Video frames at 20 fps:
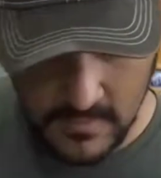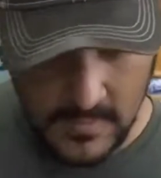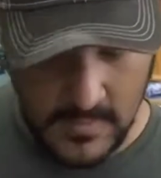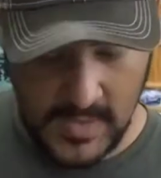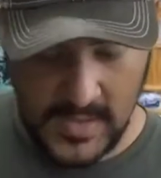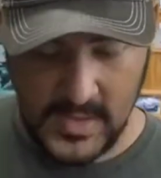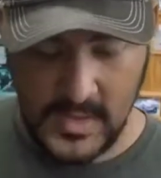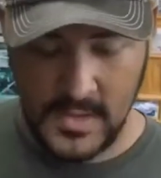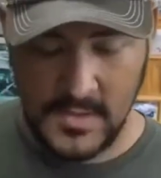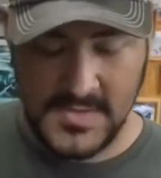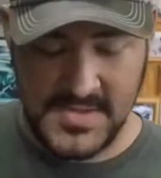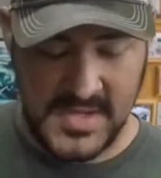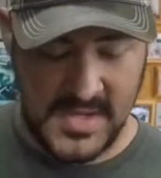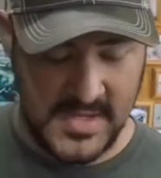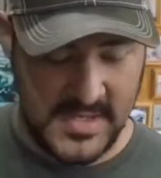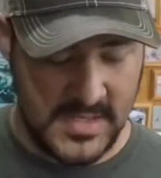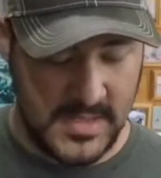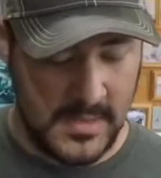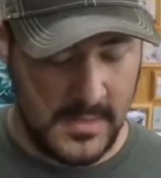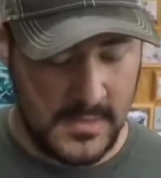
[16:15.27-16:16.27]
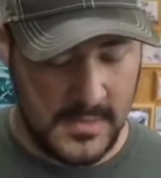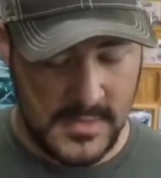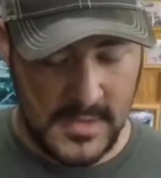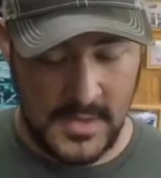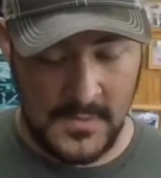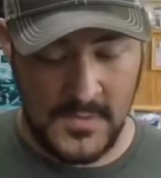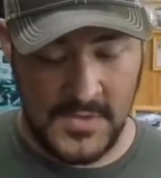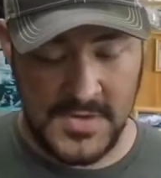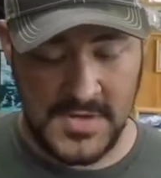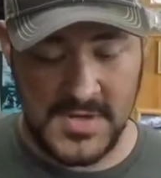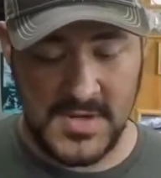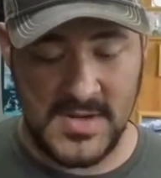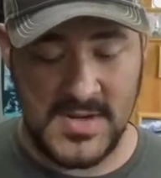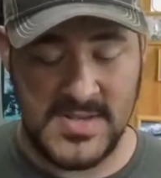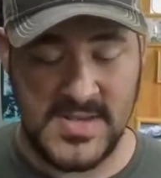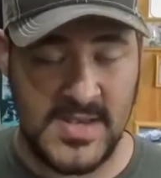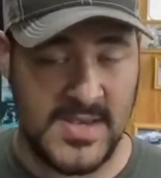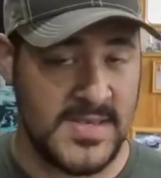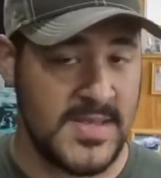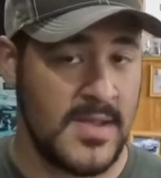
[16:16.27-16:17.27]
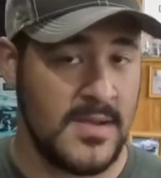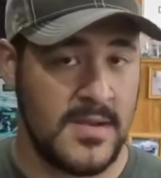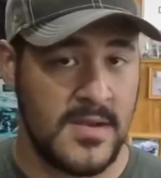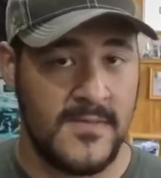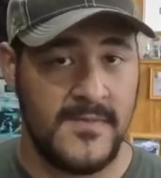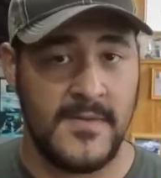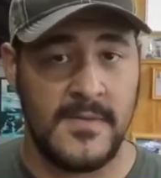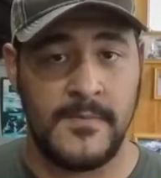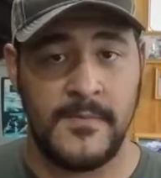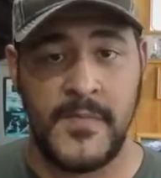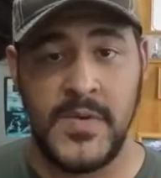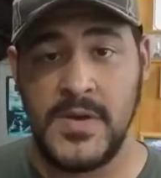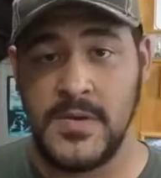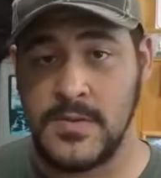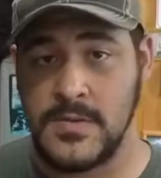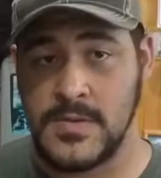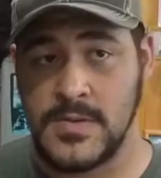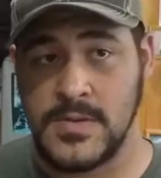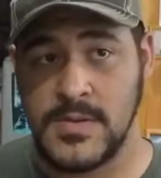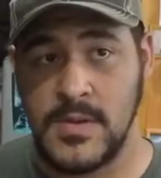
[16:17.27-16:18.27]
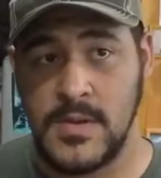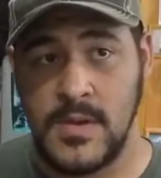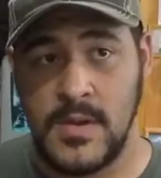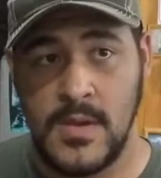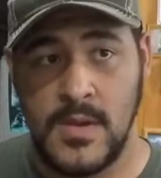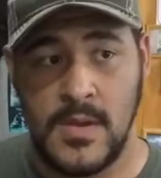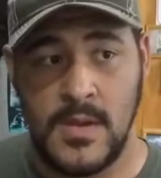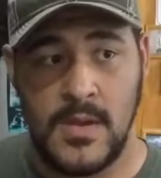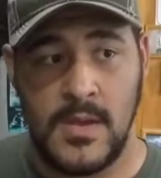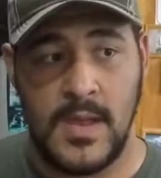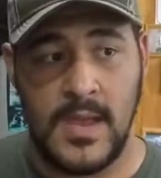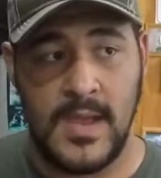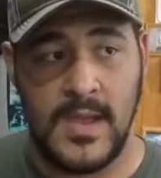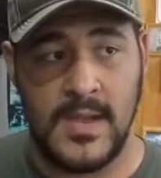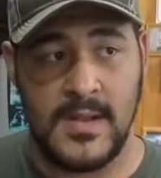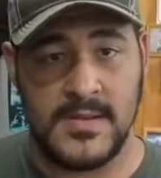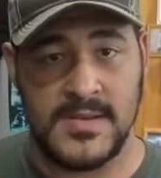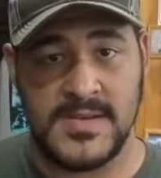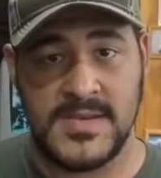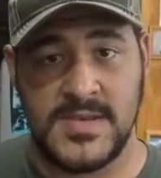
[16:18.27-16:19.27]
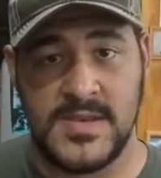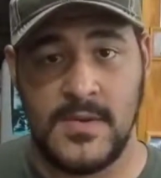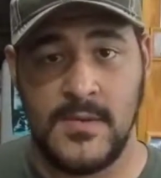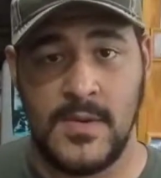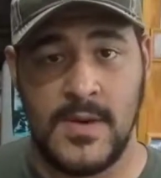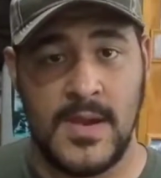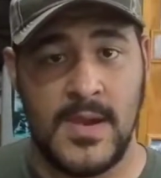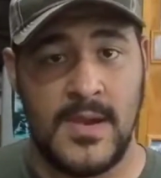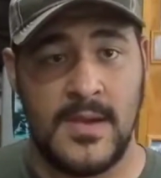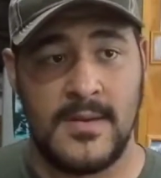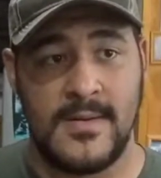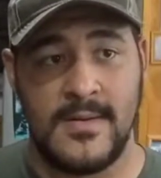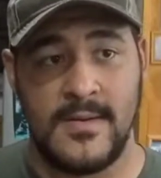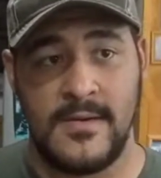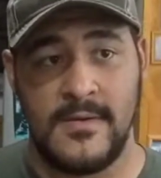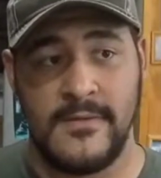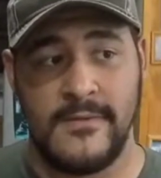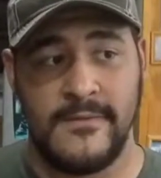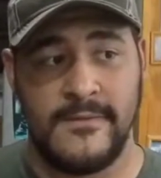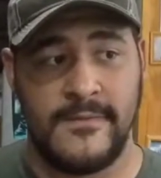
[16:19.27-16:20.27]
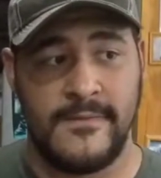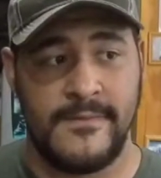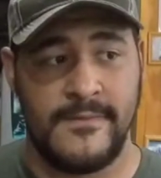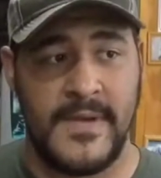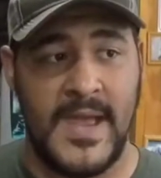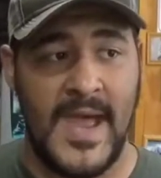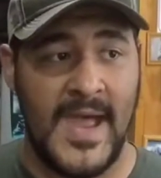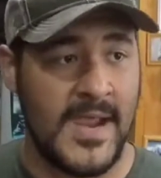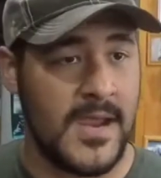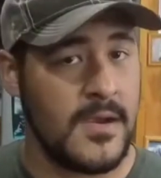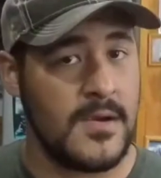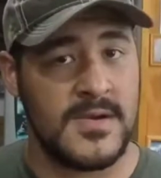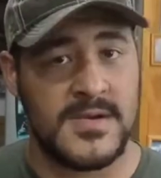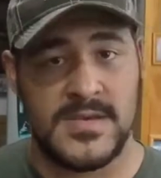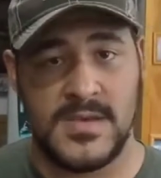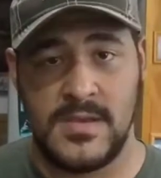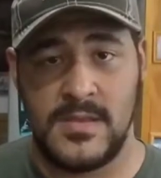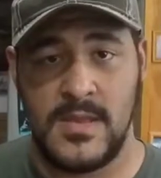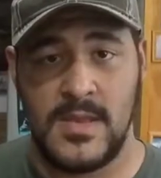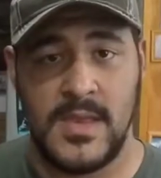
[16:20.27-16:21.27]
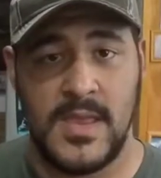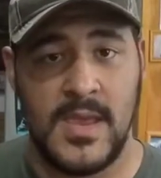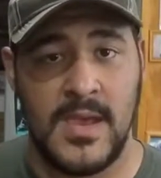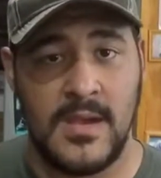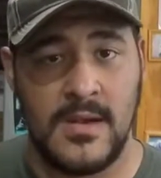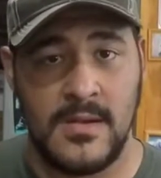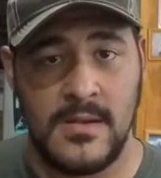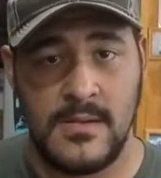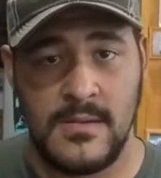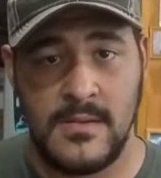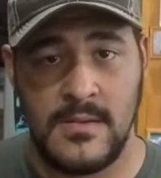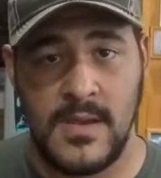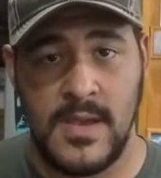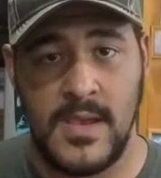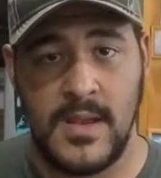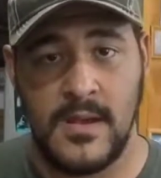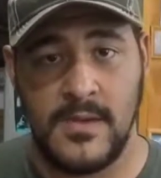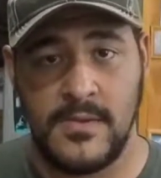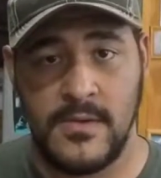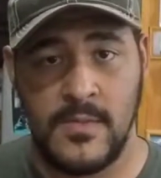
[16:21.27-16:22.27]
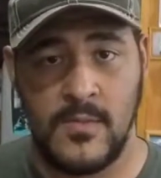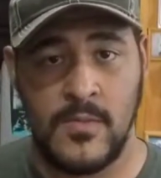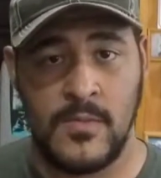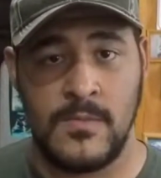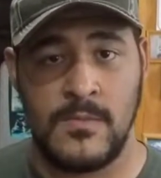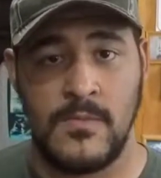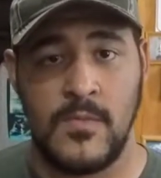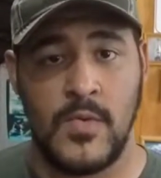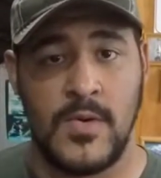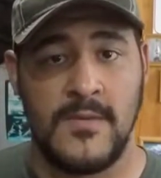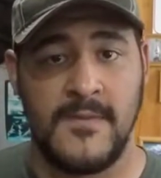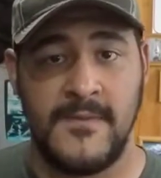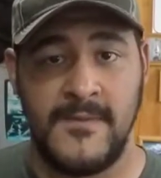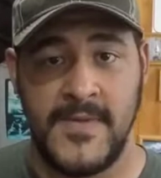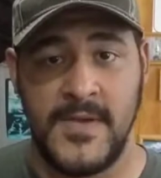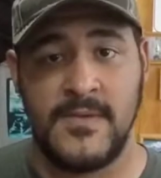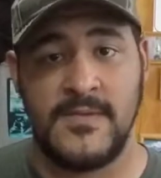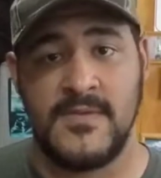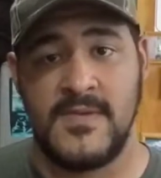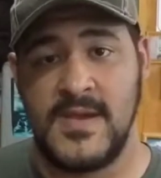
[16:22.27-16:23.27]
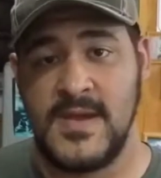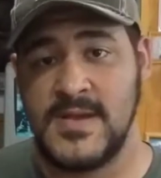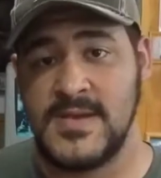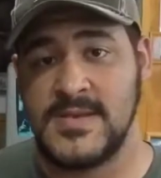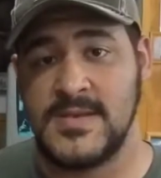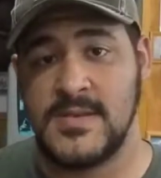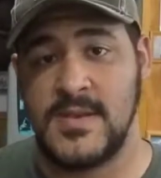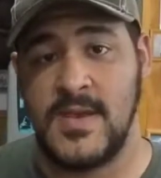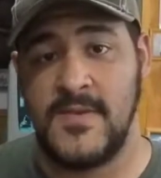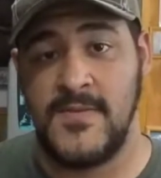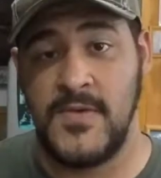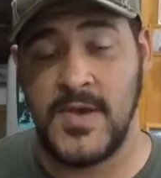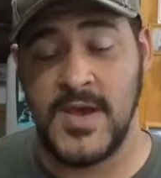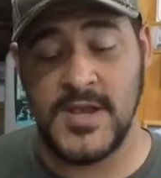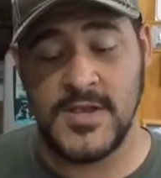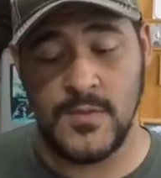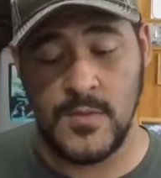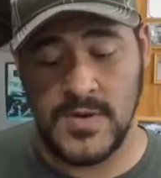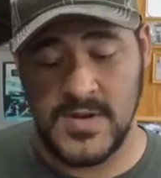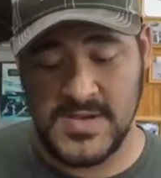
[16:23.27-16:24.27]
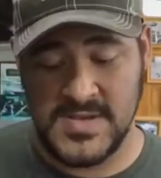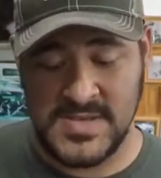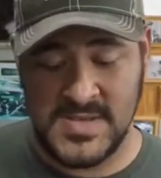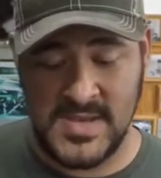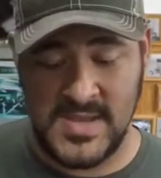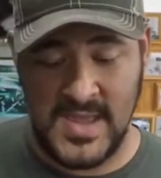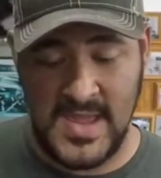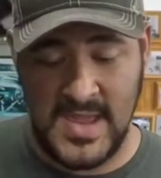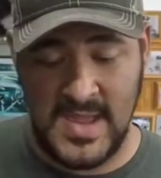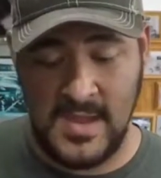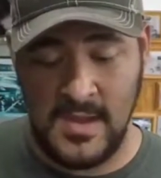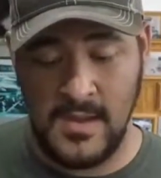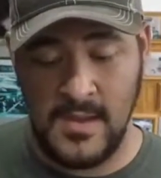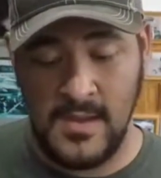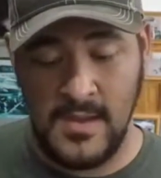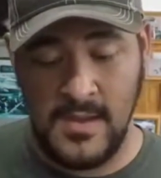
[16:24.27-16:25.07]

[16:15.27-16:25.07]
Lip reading: and go test those, and we're just going to test out different builds and see what kind of accuracy they get and other more field tests. If you guys want to see a